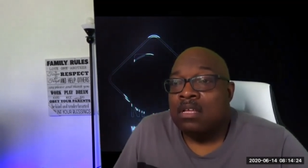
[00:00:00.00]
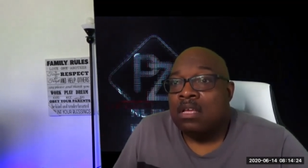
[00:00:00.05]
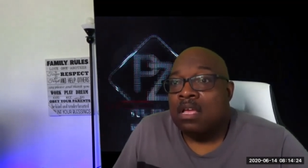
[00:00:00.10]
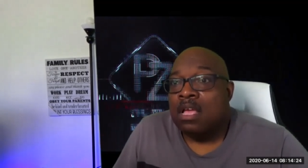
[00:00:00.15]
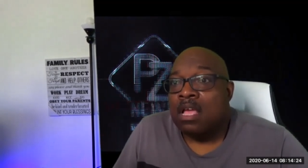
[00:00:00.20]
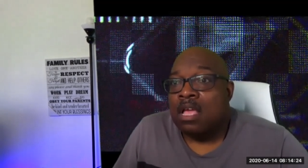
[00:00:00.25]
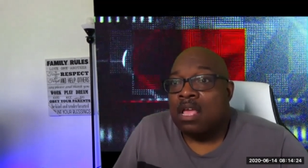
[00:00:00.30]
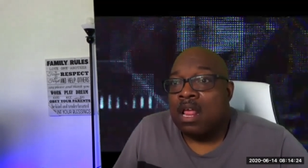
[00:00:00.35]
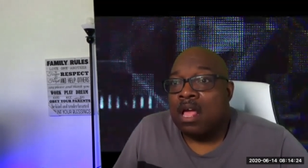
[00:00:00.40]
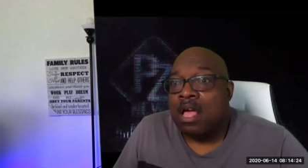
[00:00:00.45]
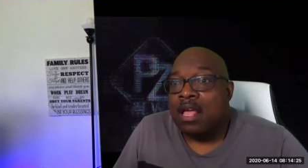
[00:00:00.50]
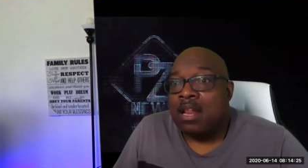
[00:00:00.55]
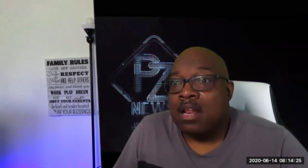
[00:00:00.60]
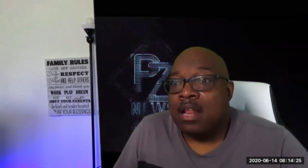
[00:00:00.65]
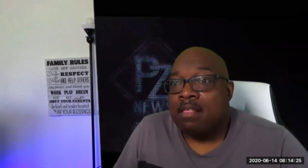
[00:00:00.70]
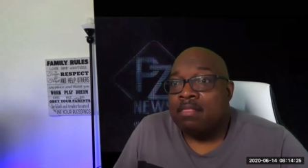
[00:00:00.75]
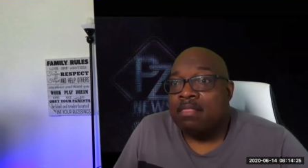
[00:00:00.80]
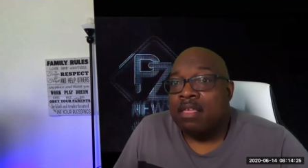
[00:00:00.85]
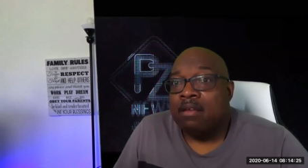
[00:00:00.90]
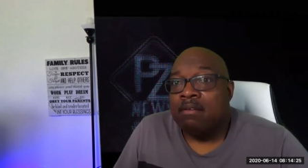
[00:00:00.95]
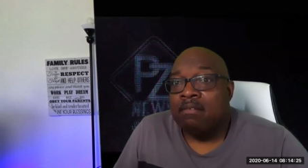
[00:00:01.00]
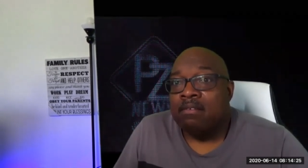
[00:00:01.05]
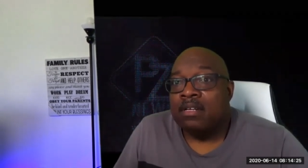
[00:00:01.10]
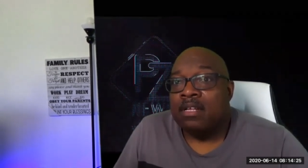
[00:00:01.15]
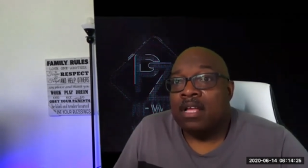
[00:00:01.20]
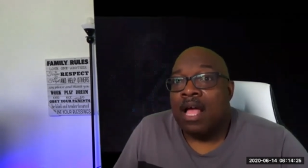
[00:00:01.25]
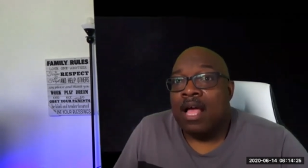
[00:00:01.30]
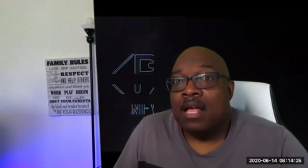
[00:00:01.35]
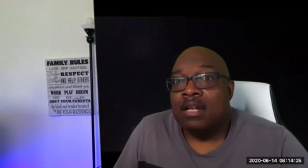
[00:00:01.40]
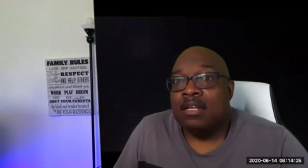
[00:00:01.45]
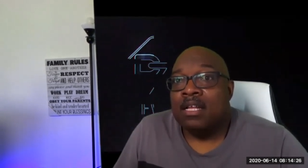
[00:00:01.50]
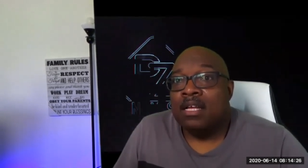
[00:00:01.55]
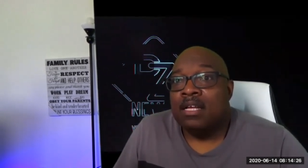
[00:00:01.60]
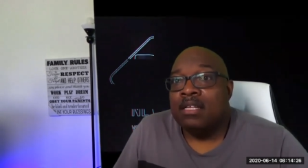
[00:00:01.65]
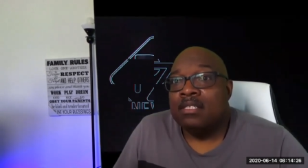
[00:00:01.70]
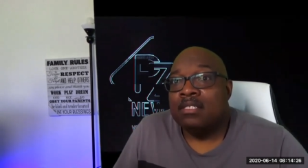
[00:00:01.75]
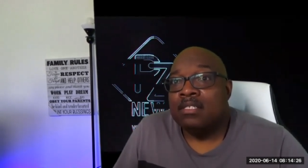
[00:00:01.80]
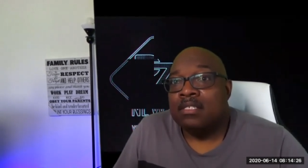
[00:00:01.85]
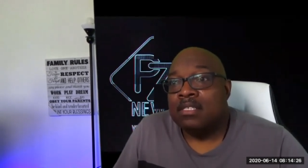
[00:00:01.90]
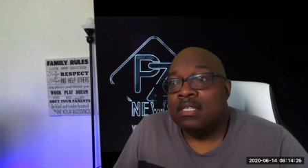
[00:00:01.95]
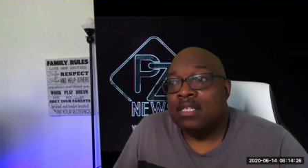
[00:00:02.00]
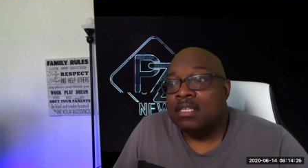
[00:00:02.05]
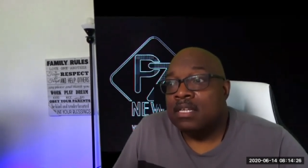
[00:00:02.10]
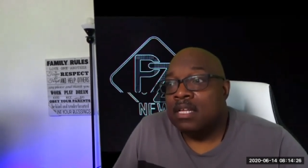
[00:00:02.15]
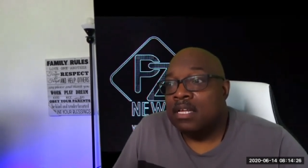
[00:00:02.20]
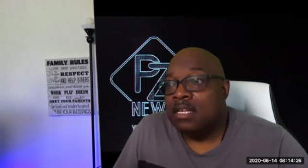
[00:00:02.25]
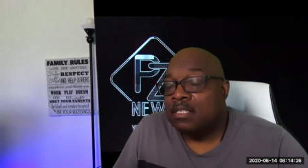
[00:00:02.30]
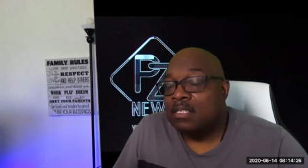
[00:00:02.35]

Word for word: And I, and I think what God does is He does